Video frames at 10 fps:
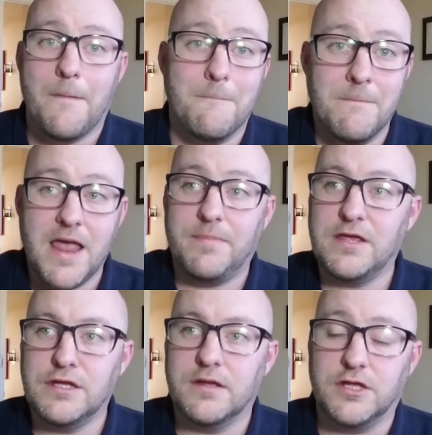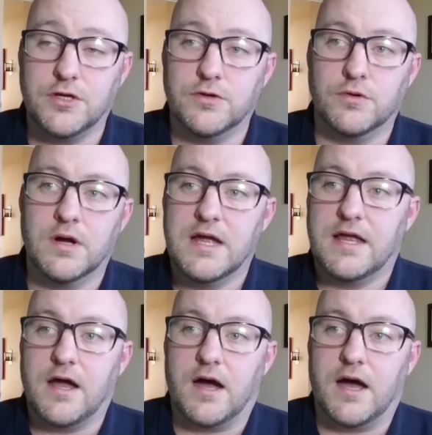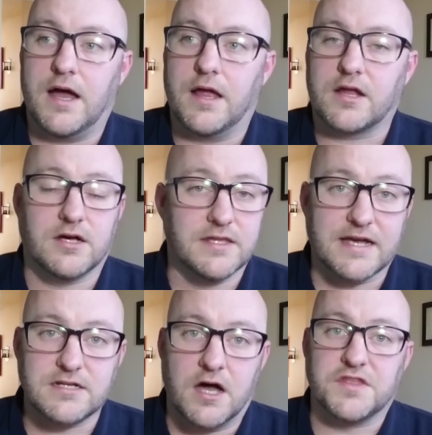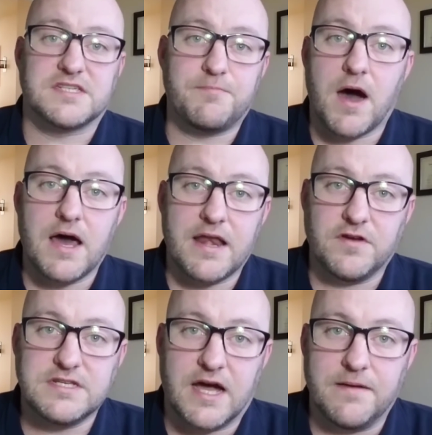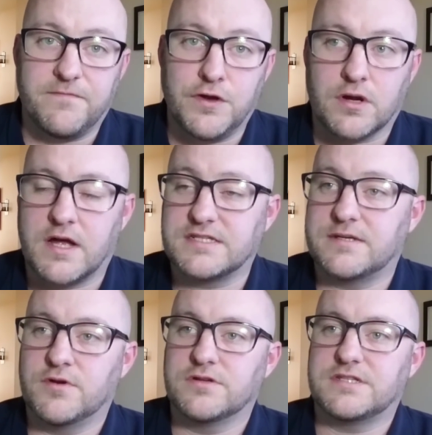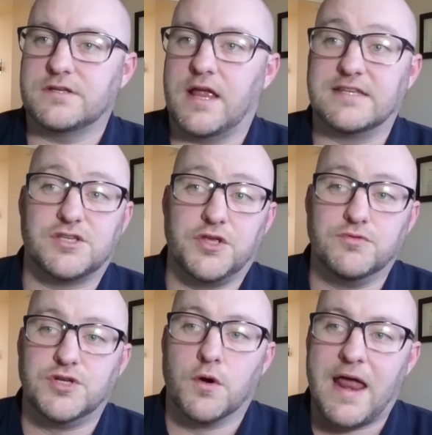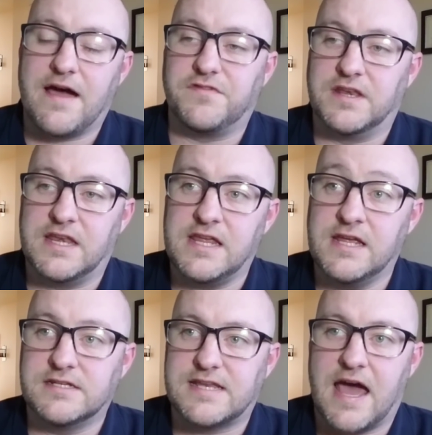Maybe you uh, collect on the spot every time for your customers, and so you don't have the need to